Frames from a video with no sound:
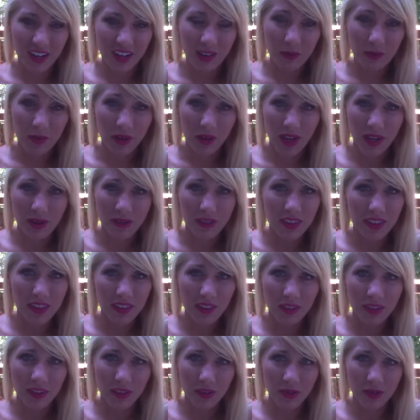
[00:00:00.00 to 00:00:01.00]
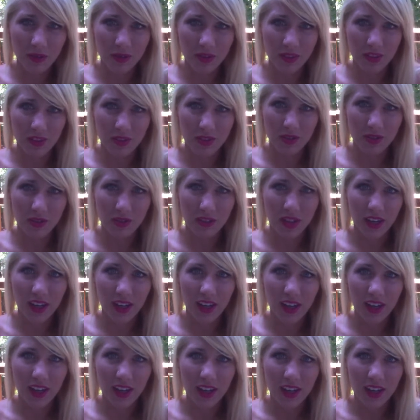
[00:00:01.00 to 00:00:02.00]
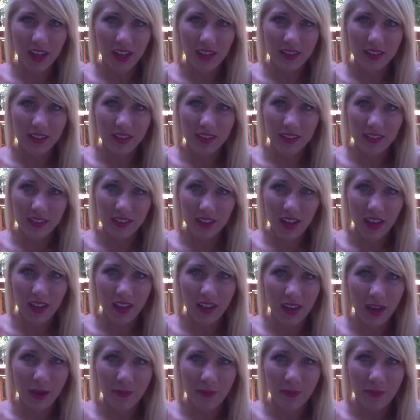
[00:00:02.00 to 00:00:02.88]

But I'm not the only one with a story to tell.